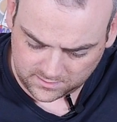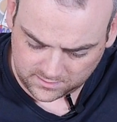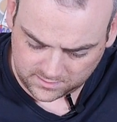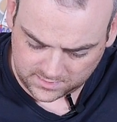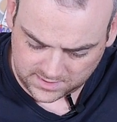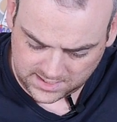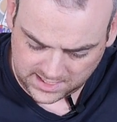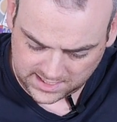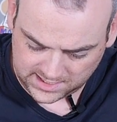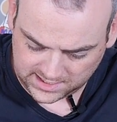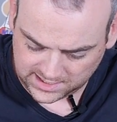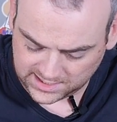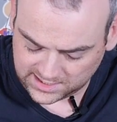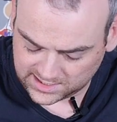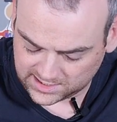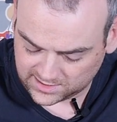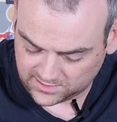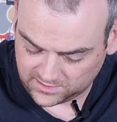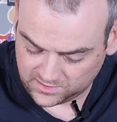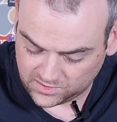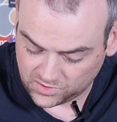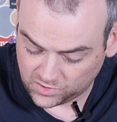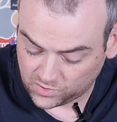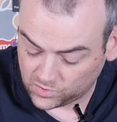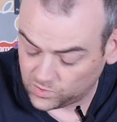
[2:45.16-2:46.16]
this
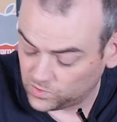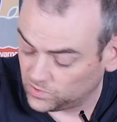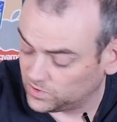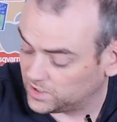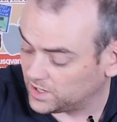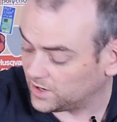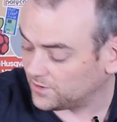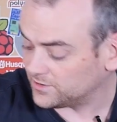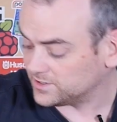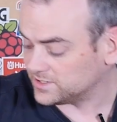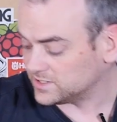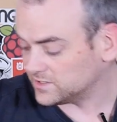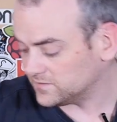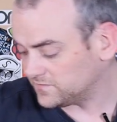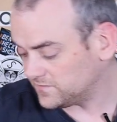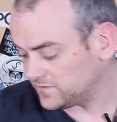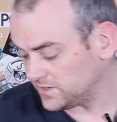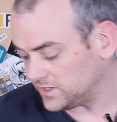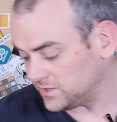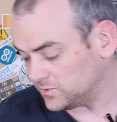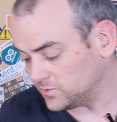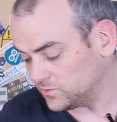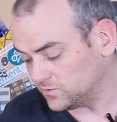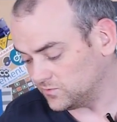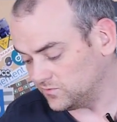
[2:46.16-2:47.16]
is all going to
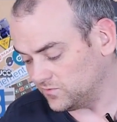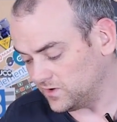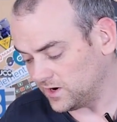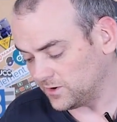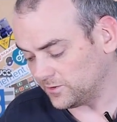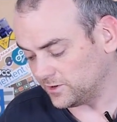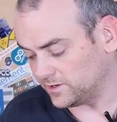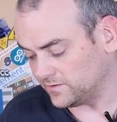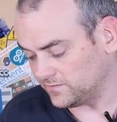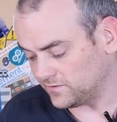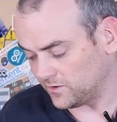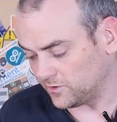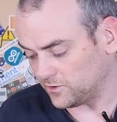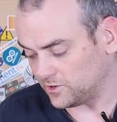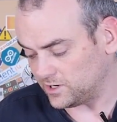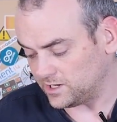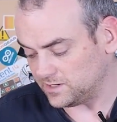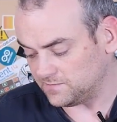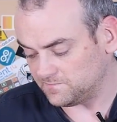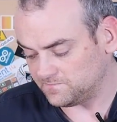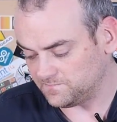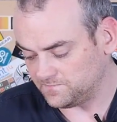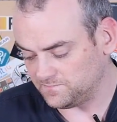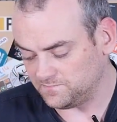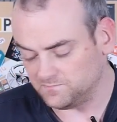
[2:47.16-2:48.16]
feel very,
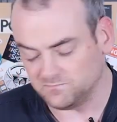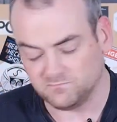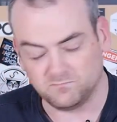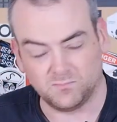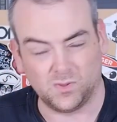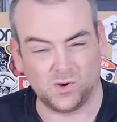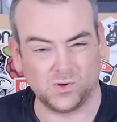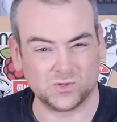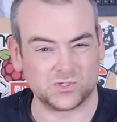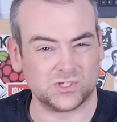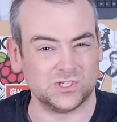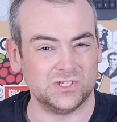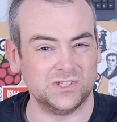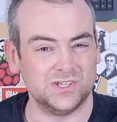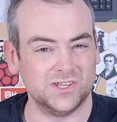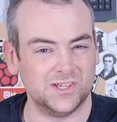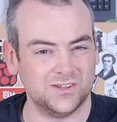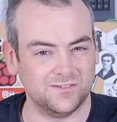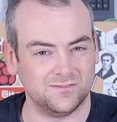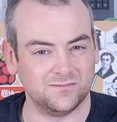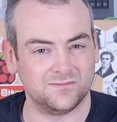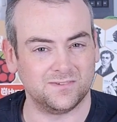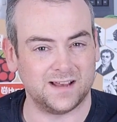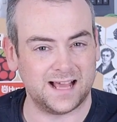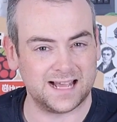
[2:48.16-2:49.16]
very modern
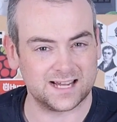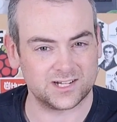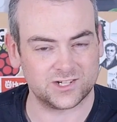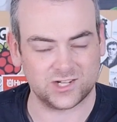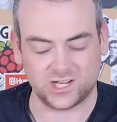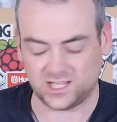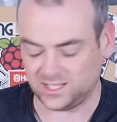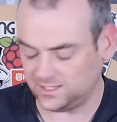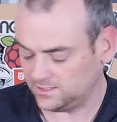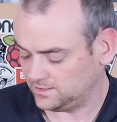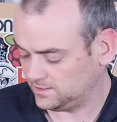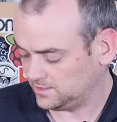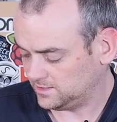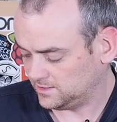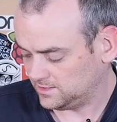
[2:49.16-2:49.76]
and flashy,